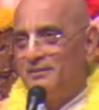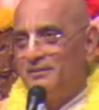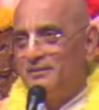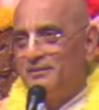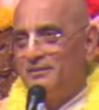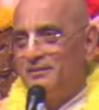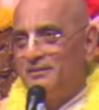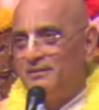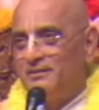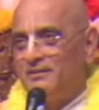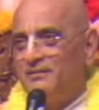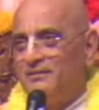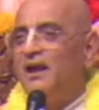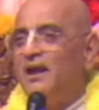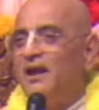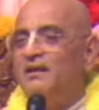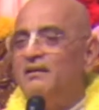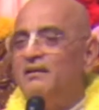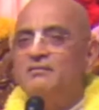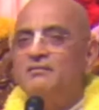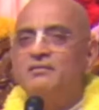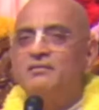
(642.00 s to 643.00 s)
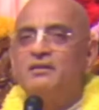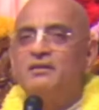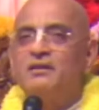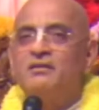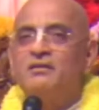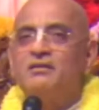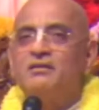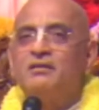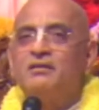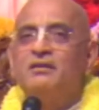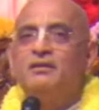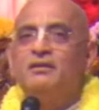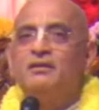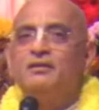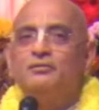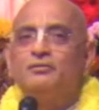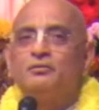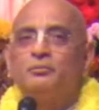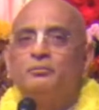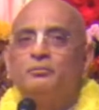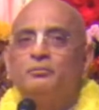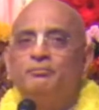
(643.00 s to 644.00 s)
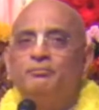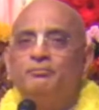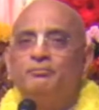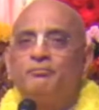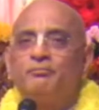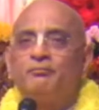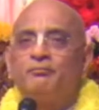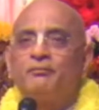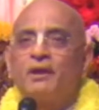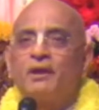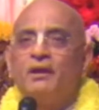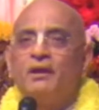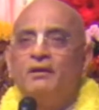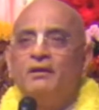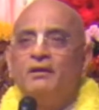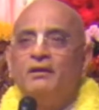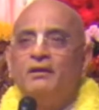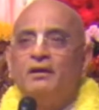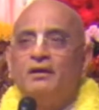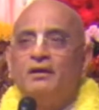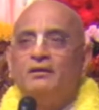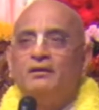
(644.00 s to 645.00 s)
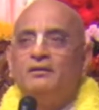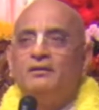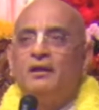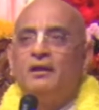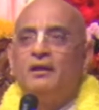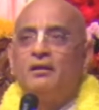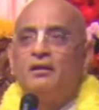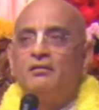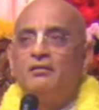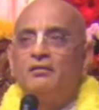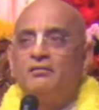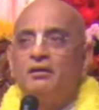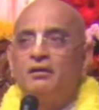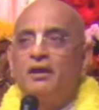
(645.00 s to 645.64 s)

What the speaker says: That incident is, there are